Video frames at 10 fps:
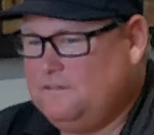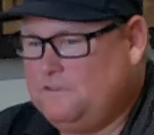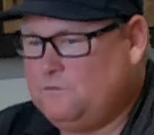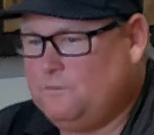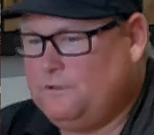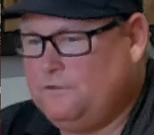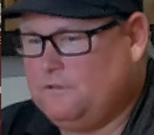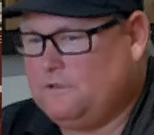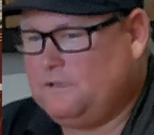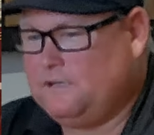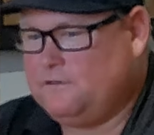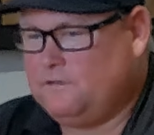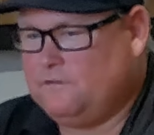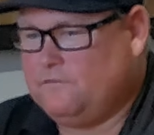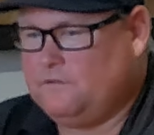that's where we do the
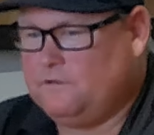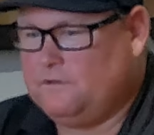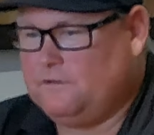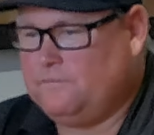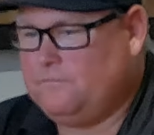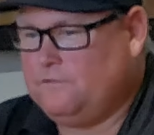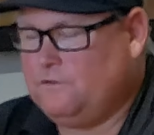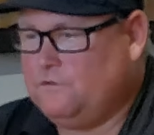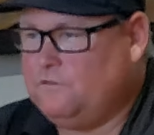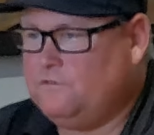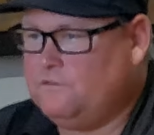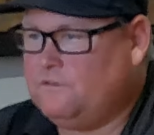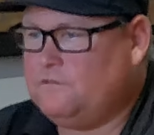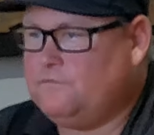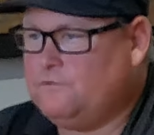collecting of the goods and
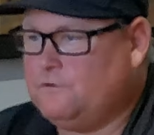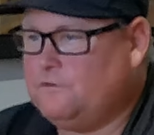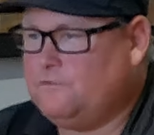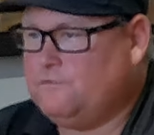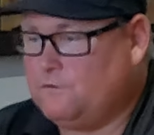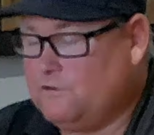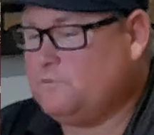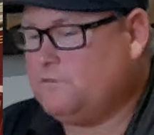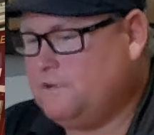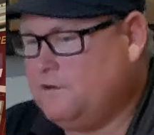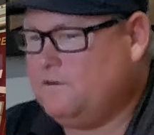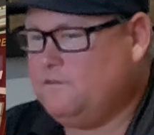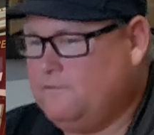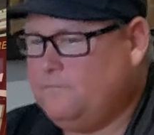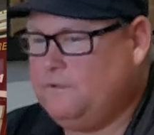stuff for Christmas care.
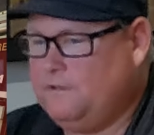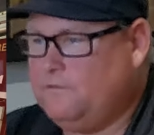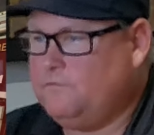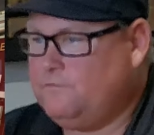At the